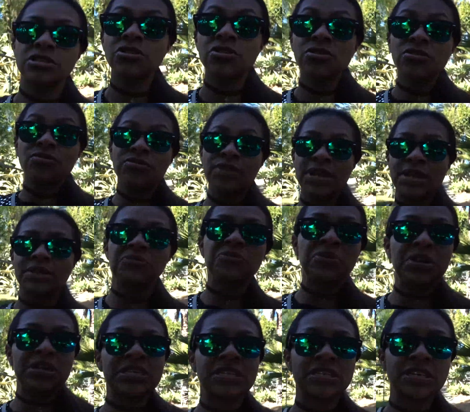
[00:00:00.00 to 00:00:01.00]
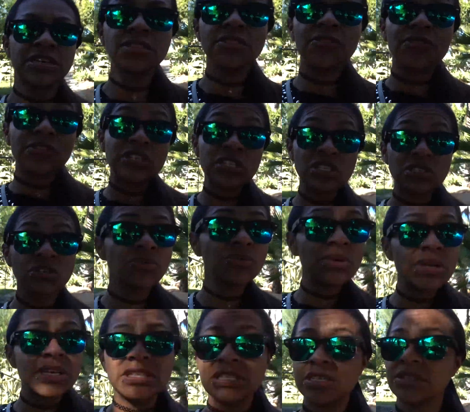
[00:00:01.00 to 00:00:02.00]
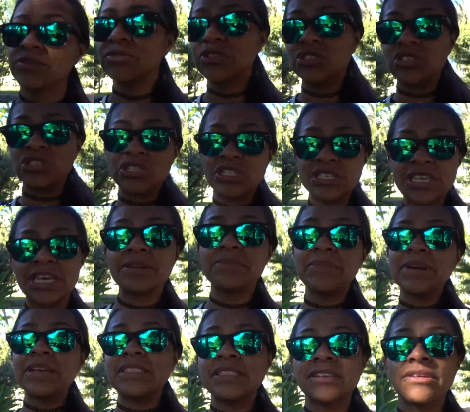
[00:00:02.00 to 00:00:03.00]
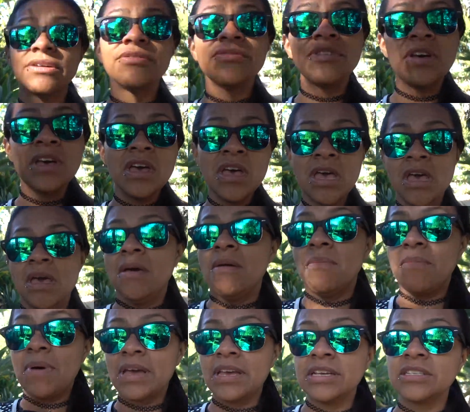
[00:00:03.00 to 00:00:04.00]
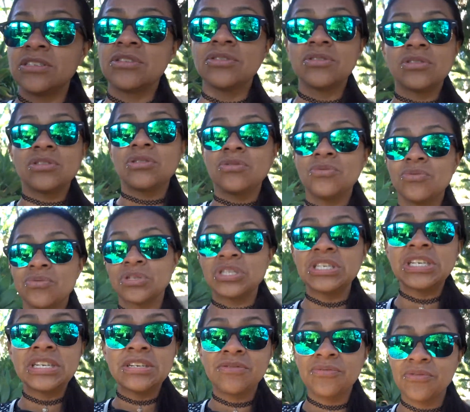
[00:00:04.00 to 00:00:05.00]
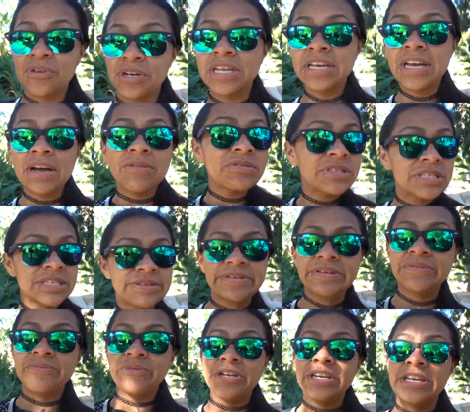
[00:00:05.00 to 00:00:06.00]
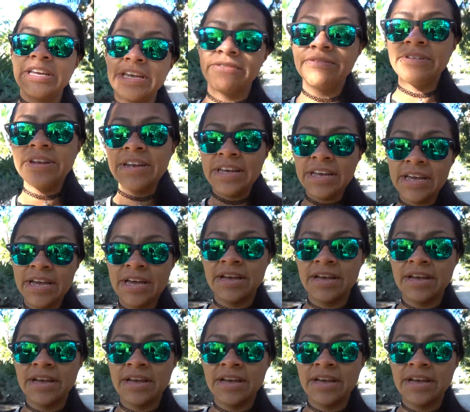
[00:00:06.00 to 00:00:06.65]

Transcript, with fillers: total of nine weeks the first three weeks it was just getting myself back into the routine of running. I wasn't even running every day.